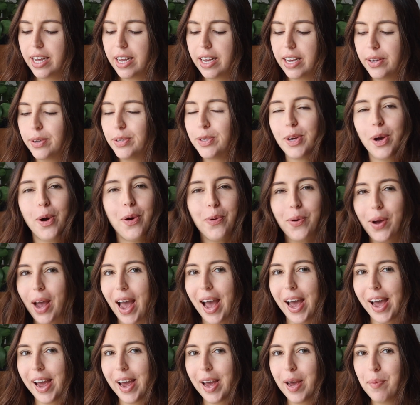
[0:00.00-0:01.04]
is
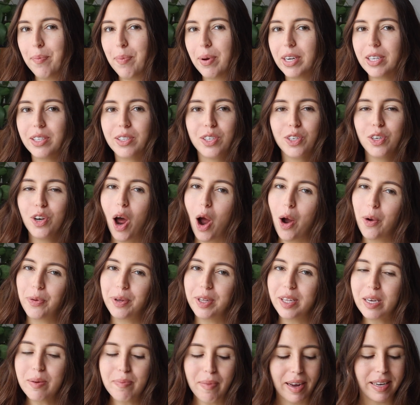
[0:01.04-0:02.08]
okay, but it's not
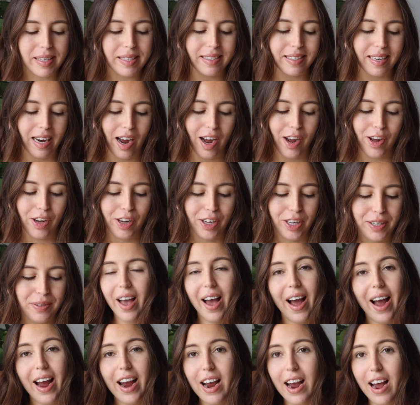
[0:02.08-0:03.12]
really my style.
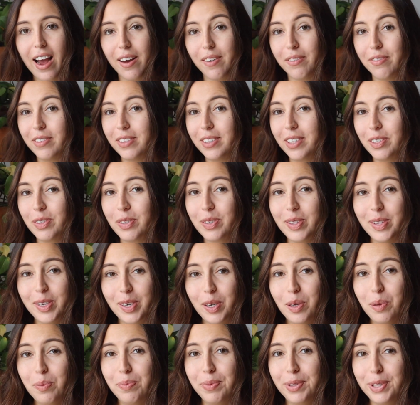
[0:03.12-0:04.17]
I have this
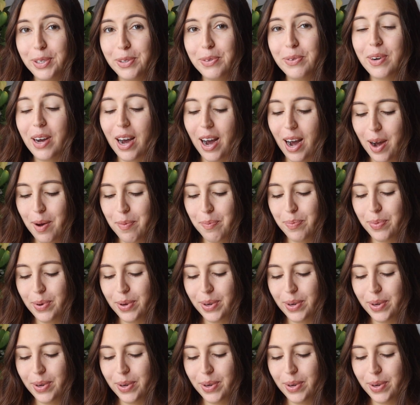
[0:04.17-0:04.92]
little blue cup.